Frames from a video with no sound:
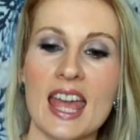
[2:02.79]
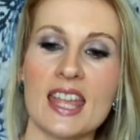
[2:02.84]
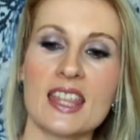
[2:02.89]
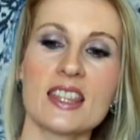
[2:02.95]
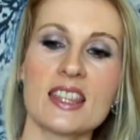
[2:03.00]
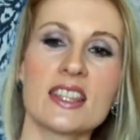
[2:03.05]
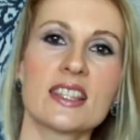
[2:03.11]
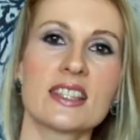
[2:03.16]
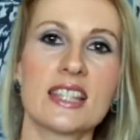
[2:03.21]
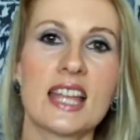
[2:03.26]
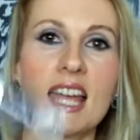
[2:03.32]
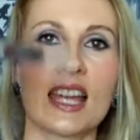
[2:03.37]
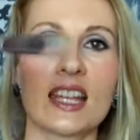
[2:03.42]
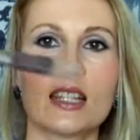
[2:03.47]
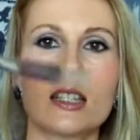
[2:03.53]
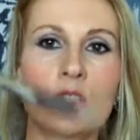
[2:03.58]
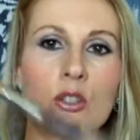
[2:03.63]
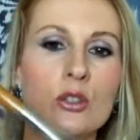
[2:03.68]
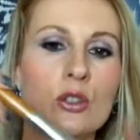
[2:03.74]
And
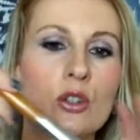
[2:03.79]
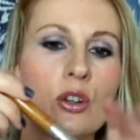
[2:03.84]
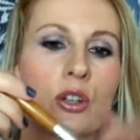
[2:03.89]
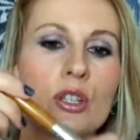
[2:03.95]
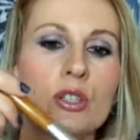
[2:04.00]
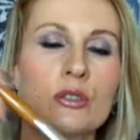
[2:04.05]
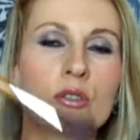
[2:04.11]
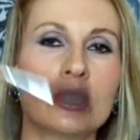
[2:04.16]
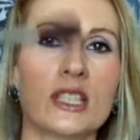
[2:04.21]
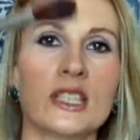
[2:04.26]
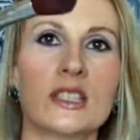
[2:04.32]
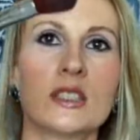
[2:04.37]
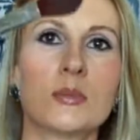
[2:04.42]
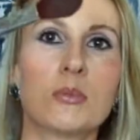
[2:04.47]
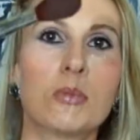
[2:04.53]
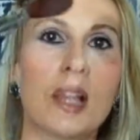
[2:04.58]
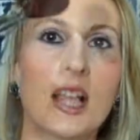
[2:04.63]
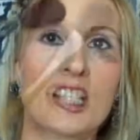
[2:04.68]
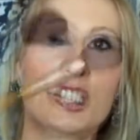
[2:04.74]
then you're going to need
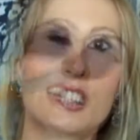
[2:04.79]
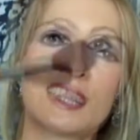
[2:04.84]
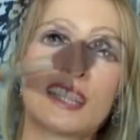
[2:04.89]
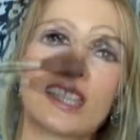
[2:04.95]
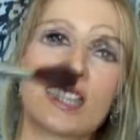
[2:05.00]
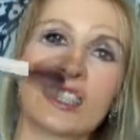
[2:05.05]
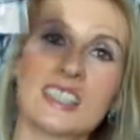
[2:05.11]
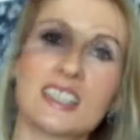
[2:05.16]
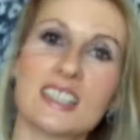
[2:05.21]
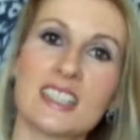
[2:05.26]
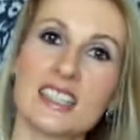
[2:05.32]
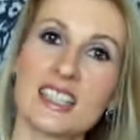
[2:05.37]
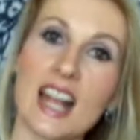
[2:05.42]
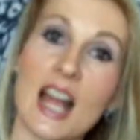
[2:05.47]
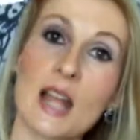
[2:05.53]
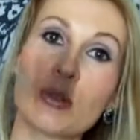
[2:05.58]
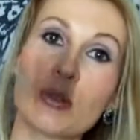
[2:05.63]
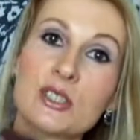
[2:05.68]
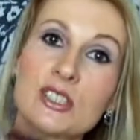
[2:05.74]
the blush brush.
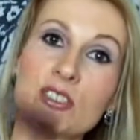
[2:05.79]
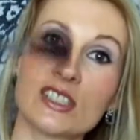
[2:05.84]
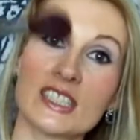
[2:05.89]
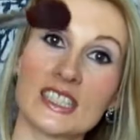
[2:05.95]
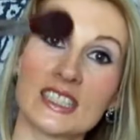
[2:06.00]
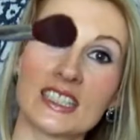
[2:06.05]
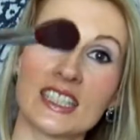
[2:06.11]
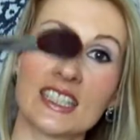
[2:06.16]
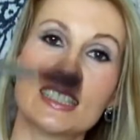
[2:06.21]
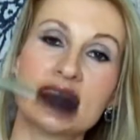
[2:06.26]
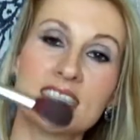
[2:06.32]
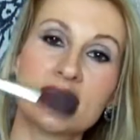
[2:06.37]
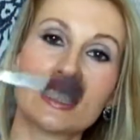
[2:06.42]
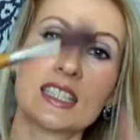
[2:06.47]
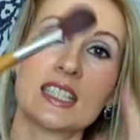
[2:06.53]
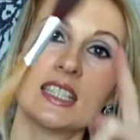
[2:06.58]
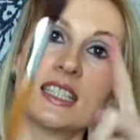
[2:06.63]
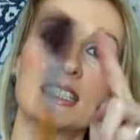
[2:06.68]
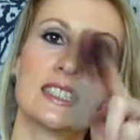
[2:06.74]
I was using
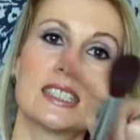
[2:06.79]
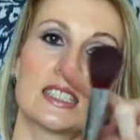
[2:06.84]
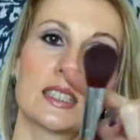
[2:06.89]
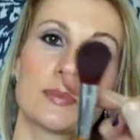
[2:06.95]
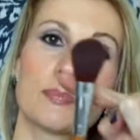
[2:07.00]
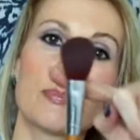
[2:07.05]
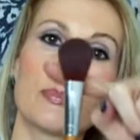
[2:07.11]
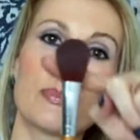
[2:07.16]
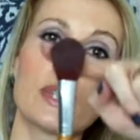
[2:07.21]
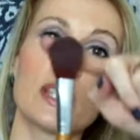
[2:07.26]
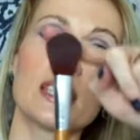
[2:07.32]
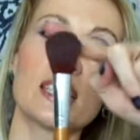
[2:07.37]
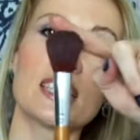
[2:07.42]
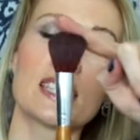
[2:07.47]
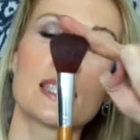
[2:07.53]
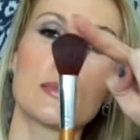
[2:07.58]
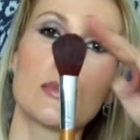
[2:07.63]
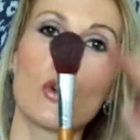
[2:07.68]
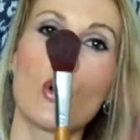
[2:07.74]
this. It's
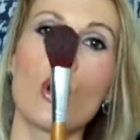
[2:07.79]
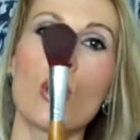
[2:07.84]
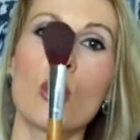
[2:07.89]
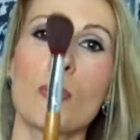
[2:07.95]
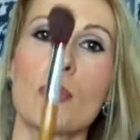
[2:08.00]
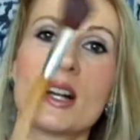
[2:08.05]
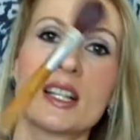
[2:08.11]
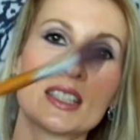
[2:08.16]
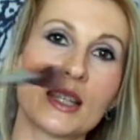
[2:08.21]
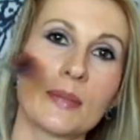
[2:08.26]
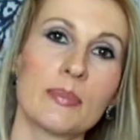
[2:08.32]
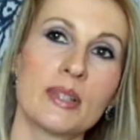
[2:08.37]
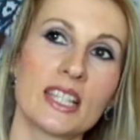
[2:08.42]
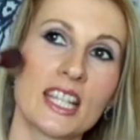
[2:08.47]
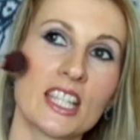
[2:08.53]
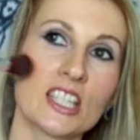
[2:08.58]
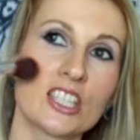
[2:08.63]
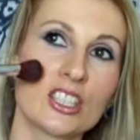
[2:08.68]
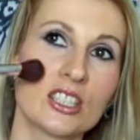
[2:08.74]
pretty small, but the
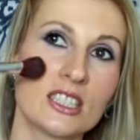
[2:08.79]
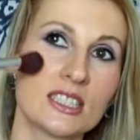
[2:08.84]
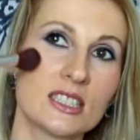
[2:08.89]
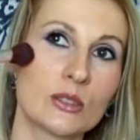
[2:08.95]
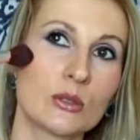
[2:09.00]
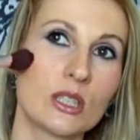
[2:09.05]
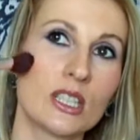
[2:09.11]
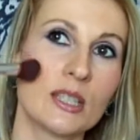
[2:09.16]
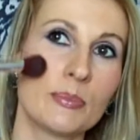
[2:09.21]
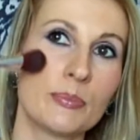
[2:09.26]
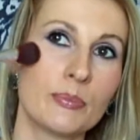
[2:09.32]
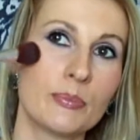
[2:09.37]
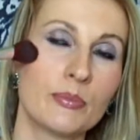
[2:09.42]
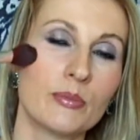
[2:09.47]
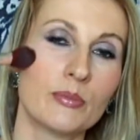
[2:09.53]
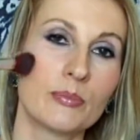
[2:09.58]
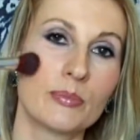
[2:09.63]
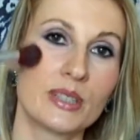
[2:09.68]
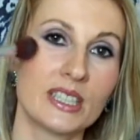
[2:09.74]
application is really
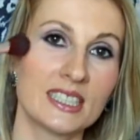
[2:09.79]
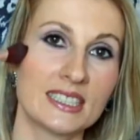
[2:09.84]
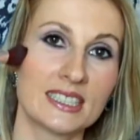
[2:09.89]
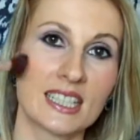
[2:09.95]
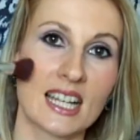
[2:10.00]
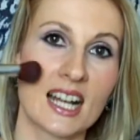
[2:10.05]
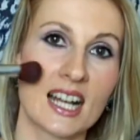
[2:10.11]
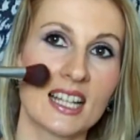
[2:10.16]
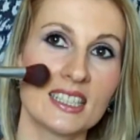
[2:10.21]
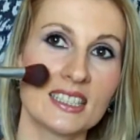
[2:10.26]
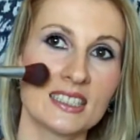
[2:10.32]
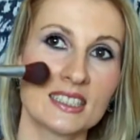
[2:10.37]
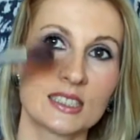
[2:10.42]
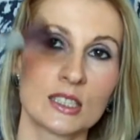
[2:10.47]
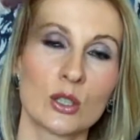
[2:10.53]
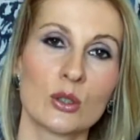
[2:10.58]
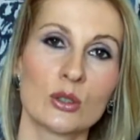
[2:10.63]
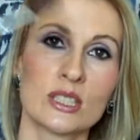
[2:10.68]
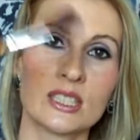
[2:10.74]

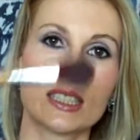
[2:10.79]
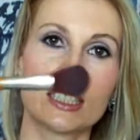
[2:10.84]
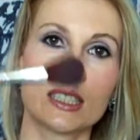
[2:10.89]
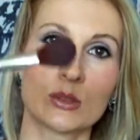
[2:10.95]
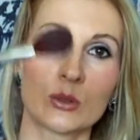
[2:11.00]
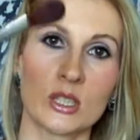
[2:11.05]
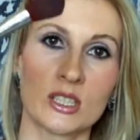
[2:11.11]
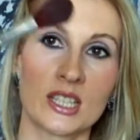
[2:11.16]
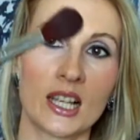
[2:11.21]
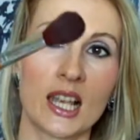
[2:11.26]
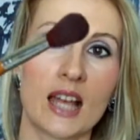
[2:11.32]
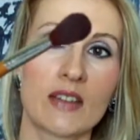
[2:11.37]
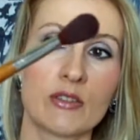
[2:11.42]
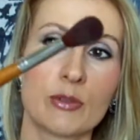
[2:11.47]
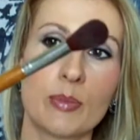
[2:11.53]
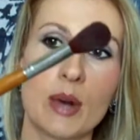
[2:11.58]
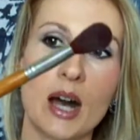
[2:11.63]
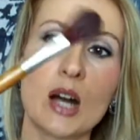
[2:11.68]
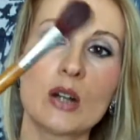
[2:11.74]
precise, so this is what I
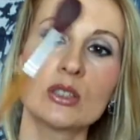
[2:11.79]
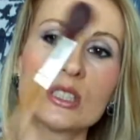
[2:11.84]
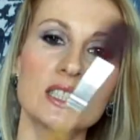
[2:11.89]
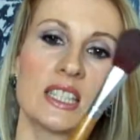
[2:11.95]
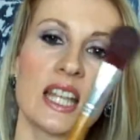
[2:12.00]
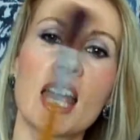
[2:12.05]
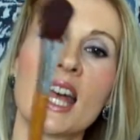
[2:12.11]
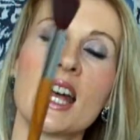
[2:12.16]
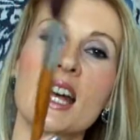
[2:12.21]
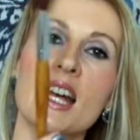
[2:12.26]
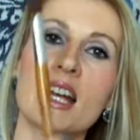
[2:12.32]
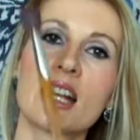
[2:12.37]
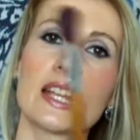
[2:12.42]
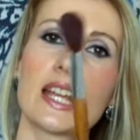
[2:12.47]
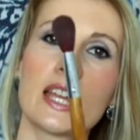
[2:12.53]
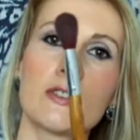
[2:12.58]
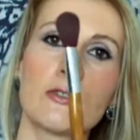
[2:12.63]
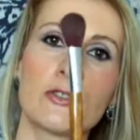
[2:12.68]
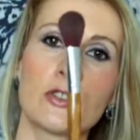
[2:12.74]
love about it.
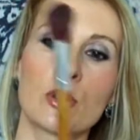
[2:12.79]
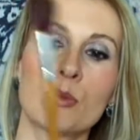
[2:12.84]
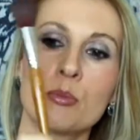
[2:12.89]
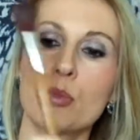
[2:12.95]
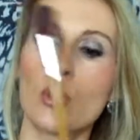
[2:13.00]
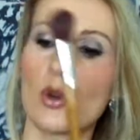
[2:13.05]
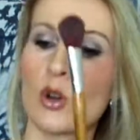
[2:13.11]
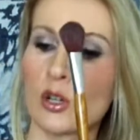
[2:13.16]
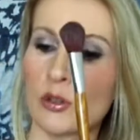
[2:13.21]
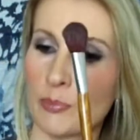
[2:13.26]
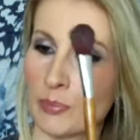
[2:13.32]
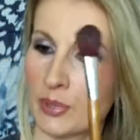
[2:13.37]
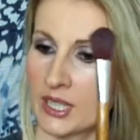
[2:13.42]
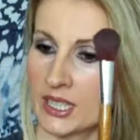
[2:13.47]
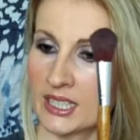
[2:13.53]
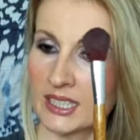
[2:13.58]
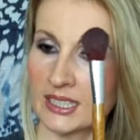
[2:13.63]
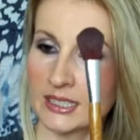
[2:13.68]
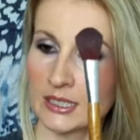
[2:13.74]
Again, from Born
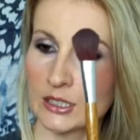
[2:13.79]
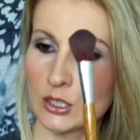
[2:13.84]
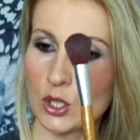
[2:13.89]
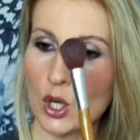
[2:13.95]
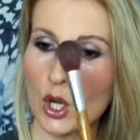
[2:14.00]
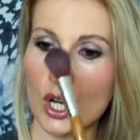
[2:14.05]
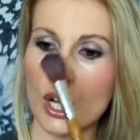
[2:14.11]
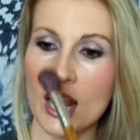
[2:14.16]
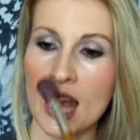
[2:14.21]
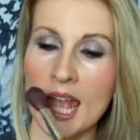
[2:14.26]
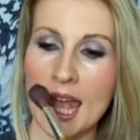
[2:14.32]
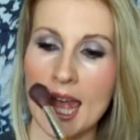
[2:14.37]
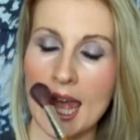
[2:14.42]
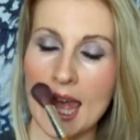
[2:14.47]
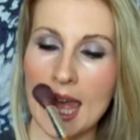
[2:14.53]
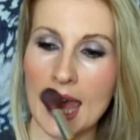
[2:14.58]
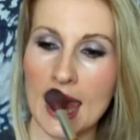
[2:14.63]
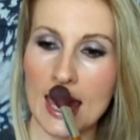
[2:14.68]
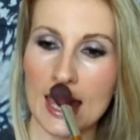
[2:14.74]
Pretty Store,
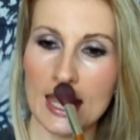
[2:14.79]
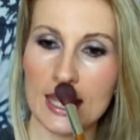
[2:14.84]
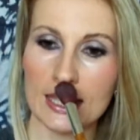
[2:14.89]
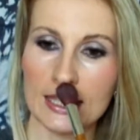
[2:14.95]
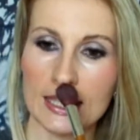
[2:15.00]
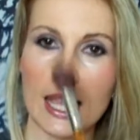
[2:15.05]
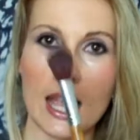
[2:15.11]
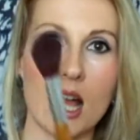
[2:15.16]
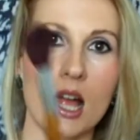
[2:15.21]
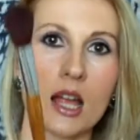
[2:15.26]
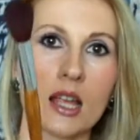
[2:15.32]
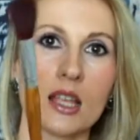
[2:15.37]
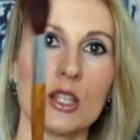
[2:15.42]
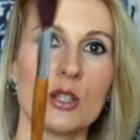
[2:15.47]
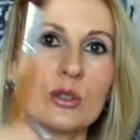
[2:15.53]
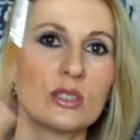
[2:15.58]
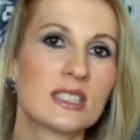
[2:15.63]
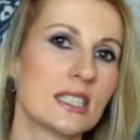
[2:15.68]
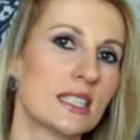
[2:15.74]
and yeah, I
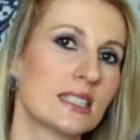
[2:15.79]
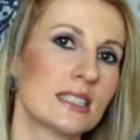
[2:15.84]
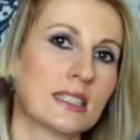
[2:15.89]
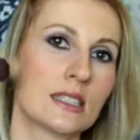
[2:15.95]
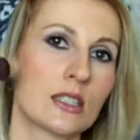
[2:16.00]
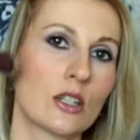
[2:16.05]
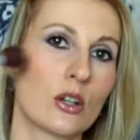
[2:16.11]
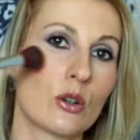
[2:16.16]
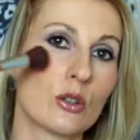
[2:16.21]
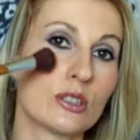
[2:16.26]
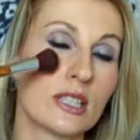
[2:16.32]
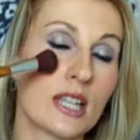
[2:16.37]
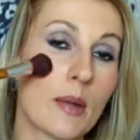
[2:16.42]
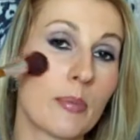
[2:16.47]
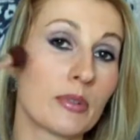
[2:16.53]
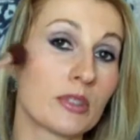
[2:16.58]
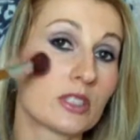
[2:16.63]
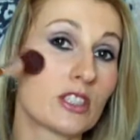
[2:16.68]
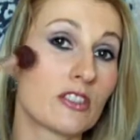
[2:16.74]
use this on
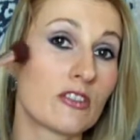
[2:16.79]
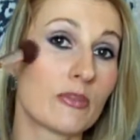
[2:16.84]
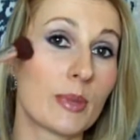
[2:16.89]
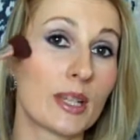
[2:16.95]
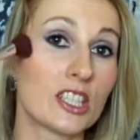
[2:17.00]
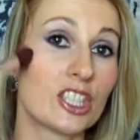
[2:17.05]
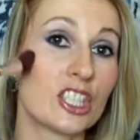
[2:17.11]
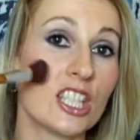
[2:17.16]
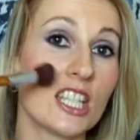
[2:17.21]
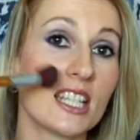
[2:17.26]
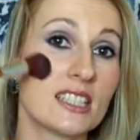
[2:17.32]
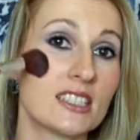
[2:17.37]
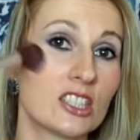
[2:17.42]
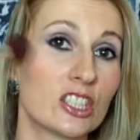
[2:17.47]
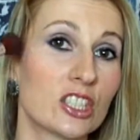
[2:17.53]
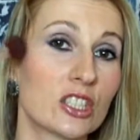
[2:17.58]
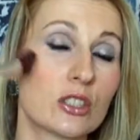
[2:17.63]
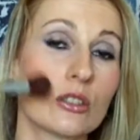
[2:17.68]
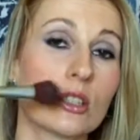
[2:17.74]
the apples of my
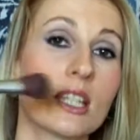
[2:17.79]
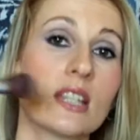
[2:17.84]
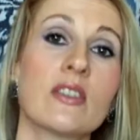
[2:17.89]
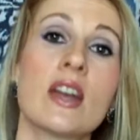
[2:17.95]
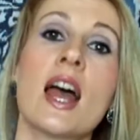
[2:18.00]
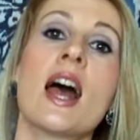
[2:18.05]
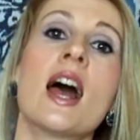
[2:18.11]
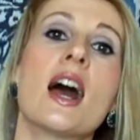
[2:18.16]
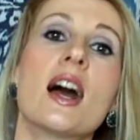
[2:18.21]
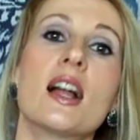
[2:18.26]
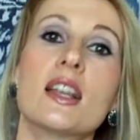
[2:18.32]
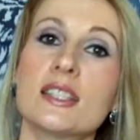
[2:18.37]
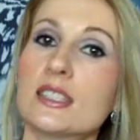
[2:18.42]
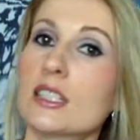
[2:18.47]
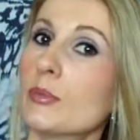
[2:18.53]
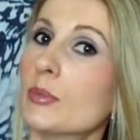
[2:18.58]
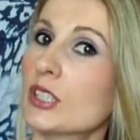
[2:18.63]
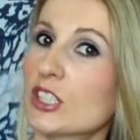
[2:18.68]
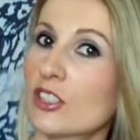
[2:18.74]
cheeks just to give a
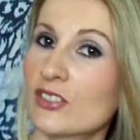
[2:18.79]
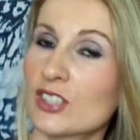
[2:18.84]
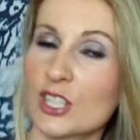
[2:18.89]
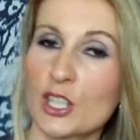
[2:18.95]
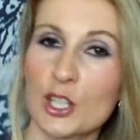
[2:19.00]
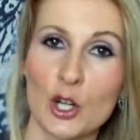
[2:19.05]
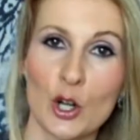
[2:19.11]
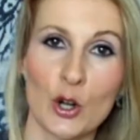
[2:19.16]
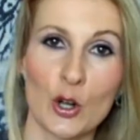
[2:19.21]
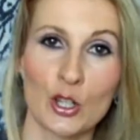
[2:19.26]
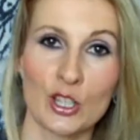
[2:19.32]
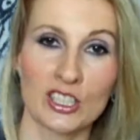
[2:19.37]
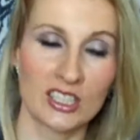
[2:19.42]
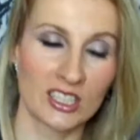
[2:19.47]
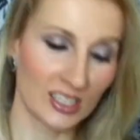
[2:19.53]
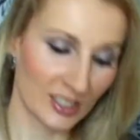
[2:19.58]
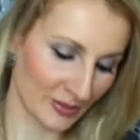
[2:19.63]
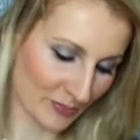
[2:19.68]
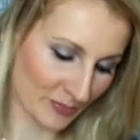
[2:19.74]
little bit of the
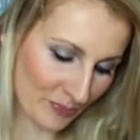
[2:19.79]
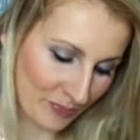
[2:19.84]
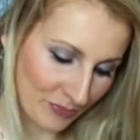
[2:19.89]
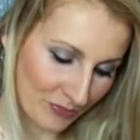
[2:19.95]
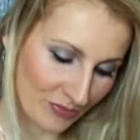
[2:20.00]
color.